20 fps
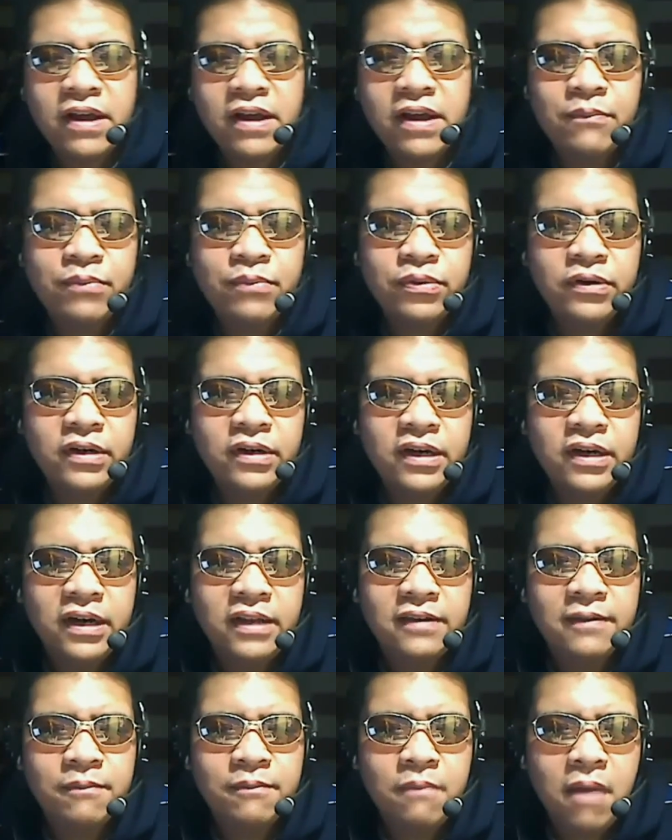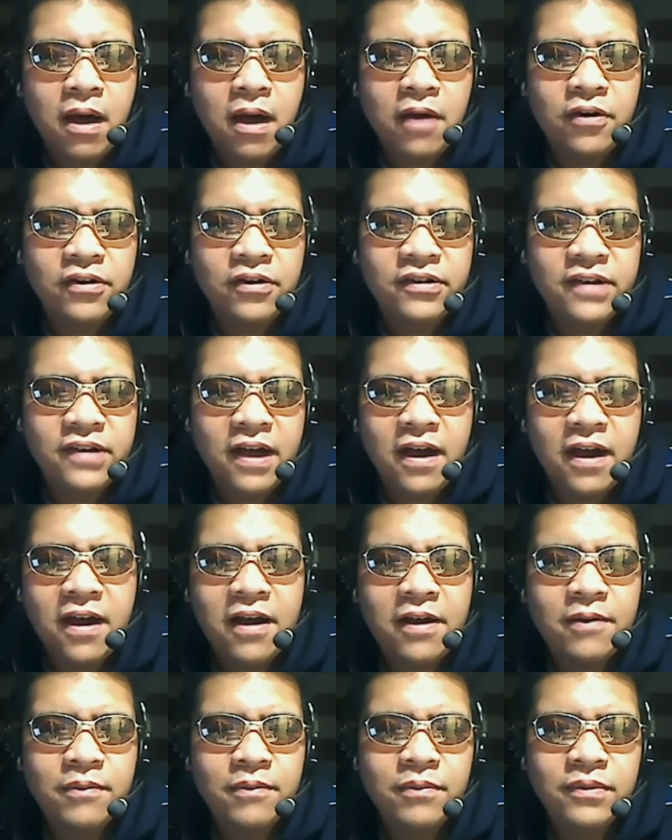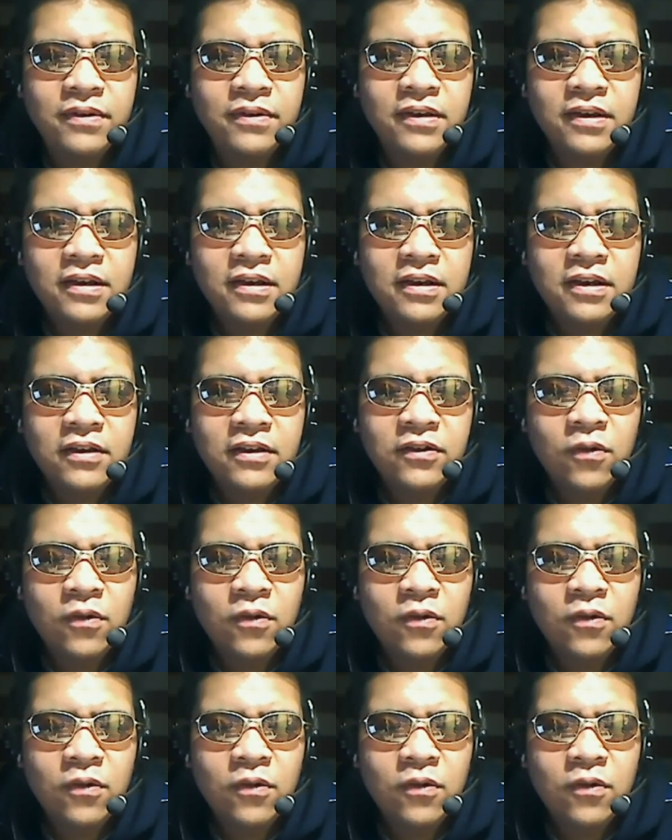and put it into modern times. So